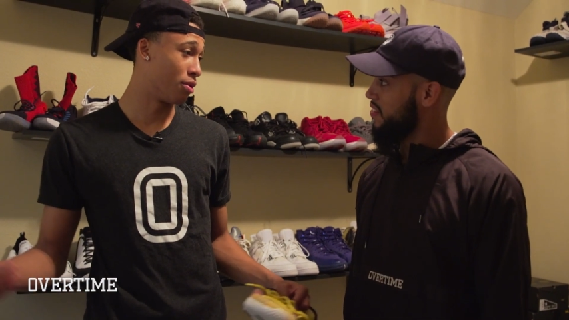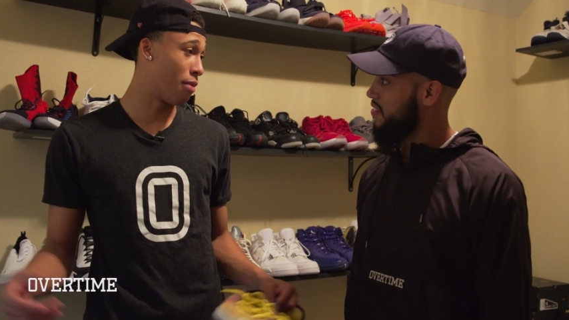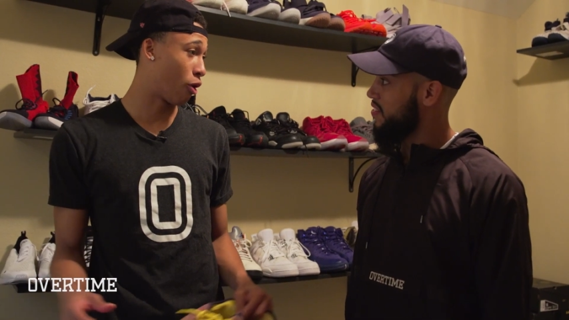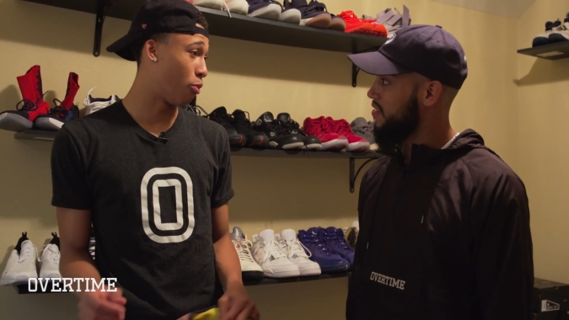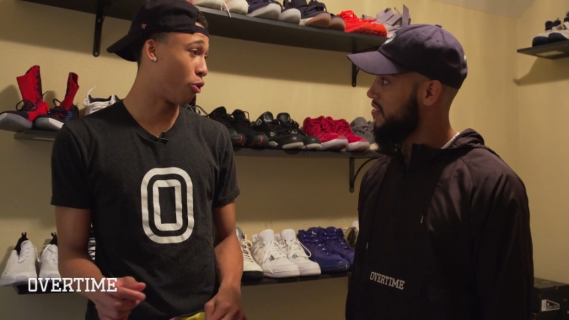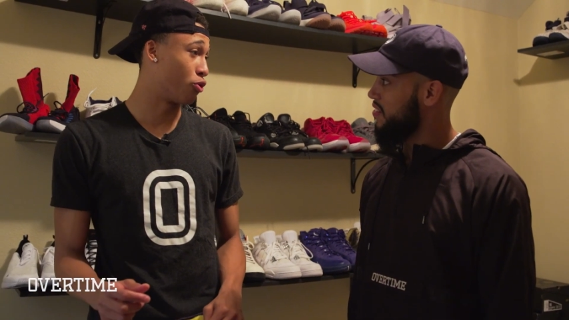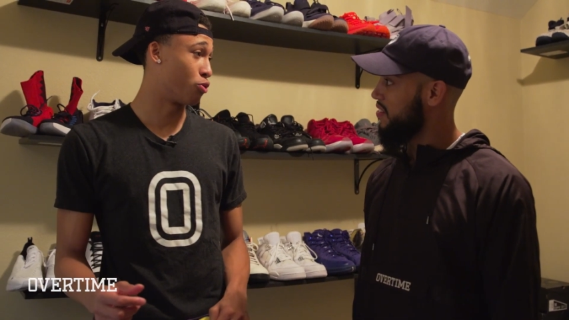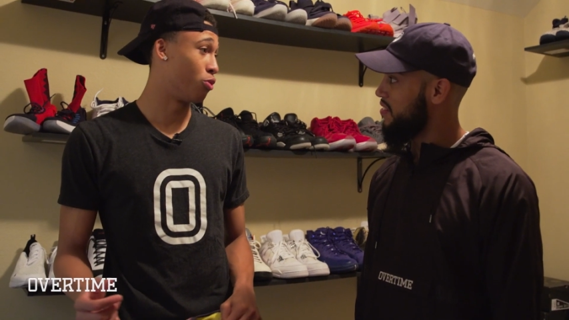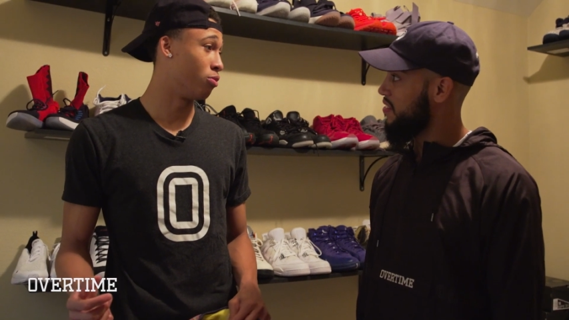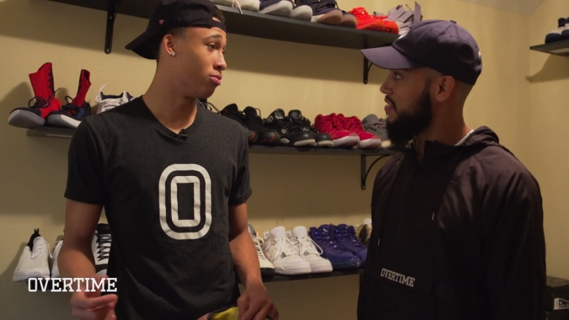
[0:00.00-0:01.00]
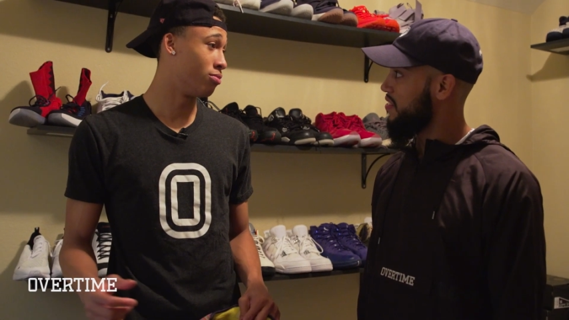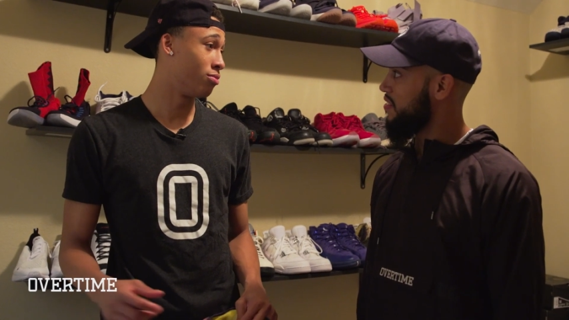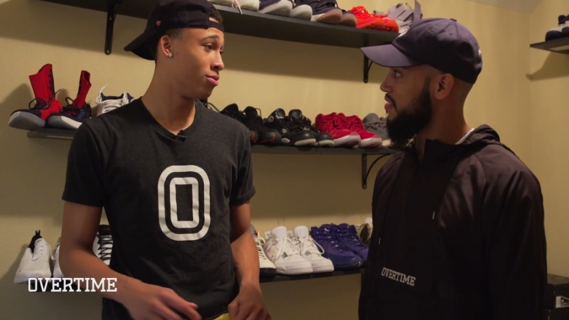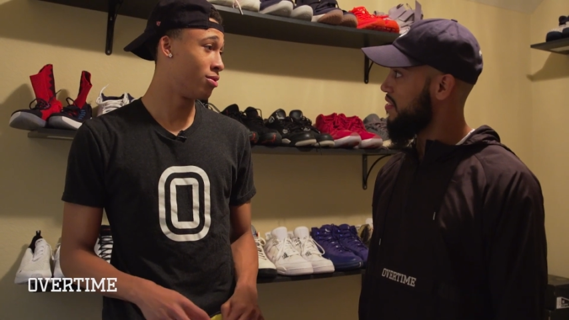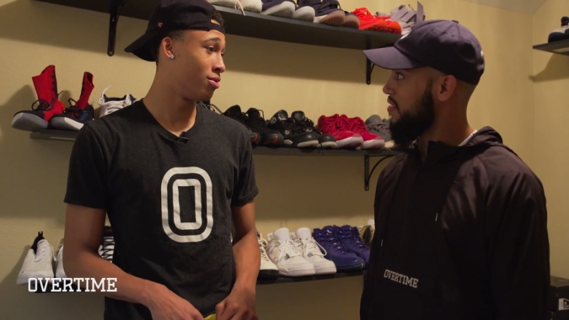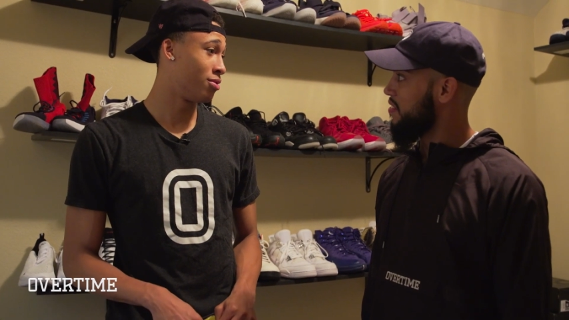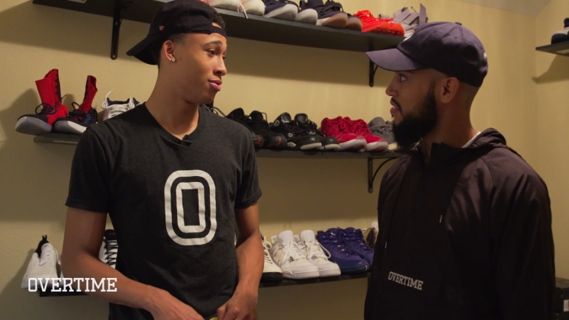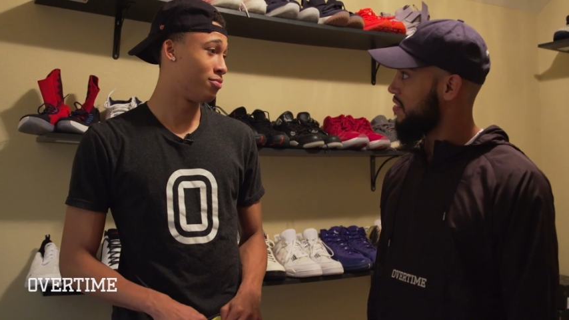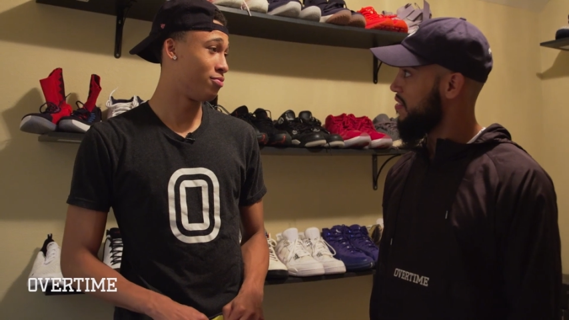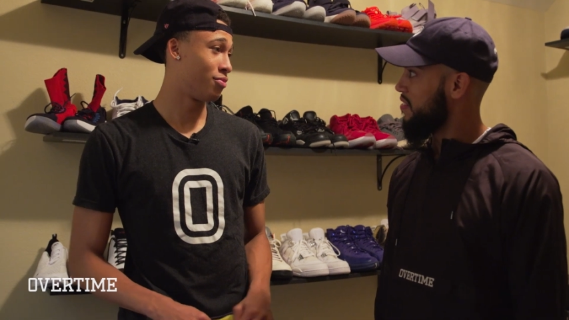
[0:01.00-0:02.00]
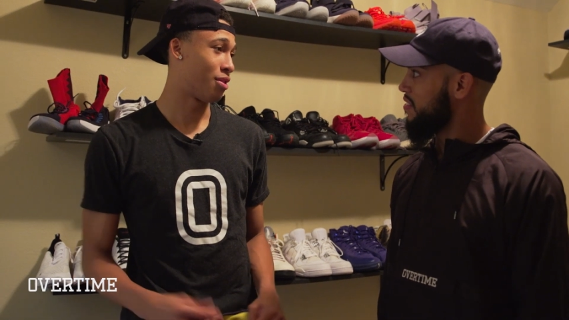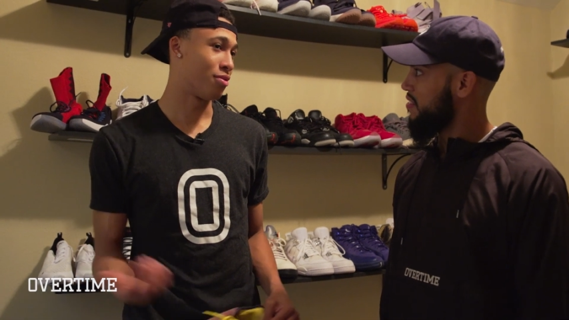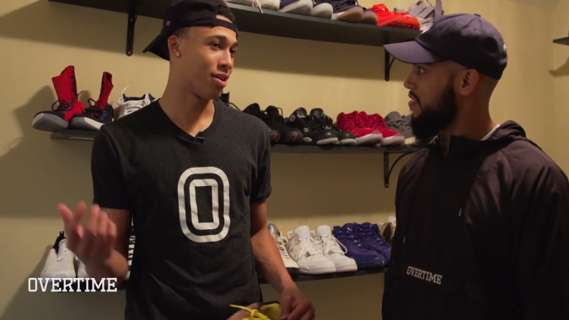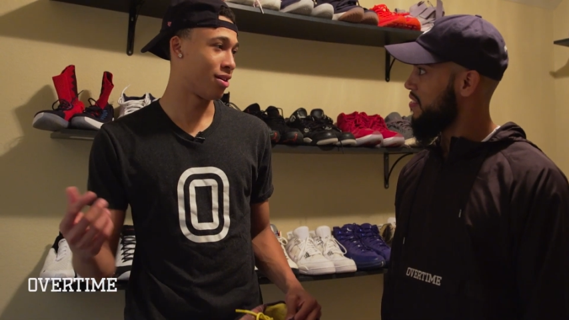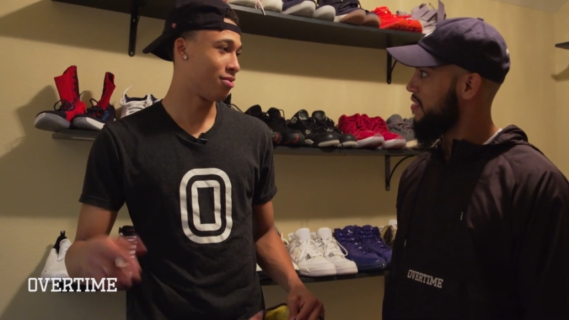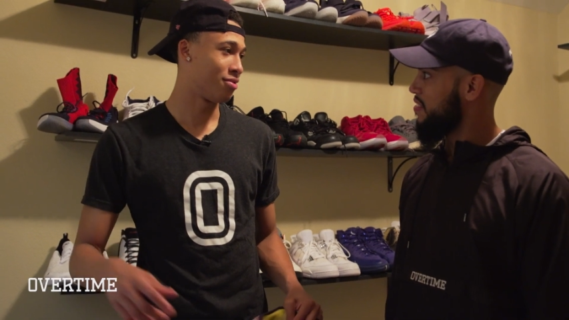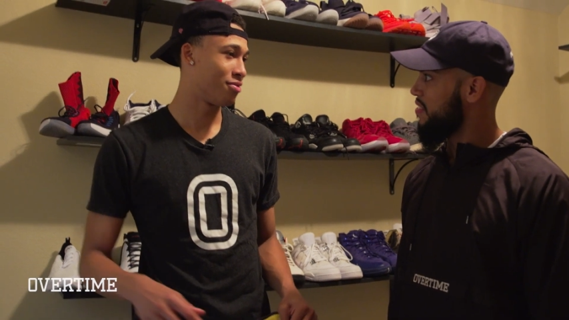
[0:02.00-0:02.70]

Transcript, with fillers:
Speaker 1: them to Michael Porter's room. I was like,